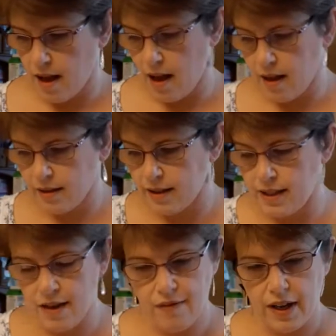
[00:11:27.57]
I'll see
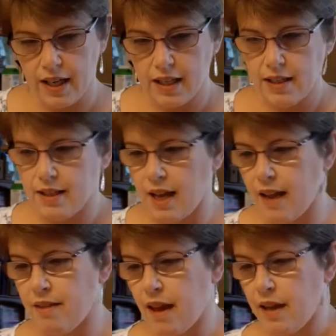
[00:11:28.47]
if I can
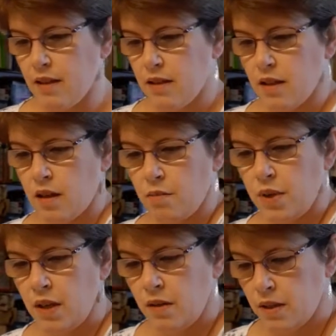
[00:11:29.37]
scan that into the
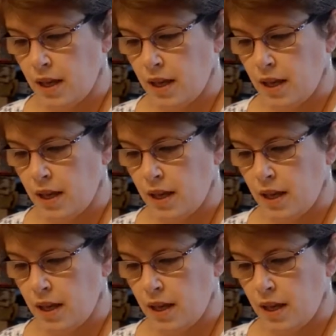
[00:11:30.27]
computer